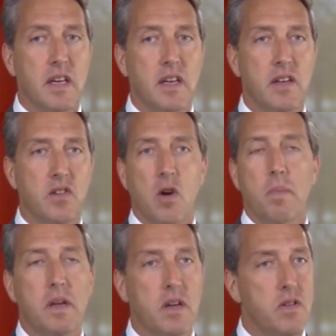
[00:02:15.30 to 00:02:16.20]
is
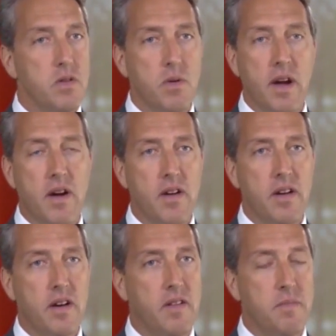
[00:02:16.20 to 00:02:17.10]
opening a new
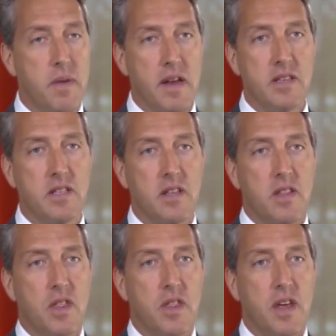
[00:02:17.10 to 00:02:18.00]
area of medicine
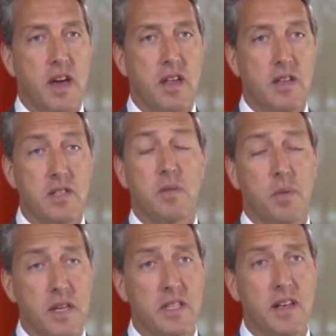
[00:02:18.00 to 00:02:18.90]
that is
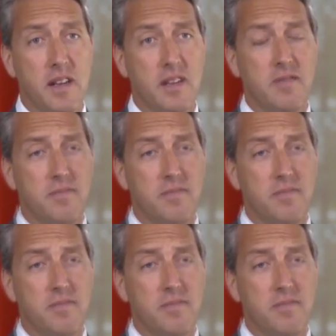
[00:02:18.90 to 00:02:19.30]
unprecedented.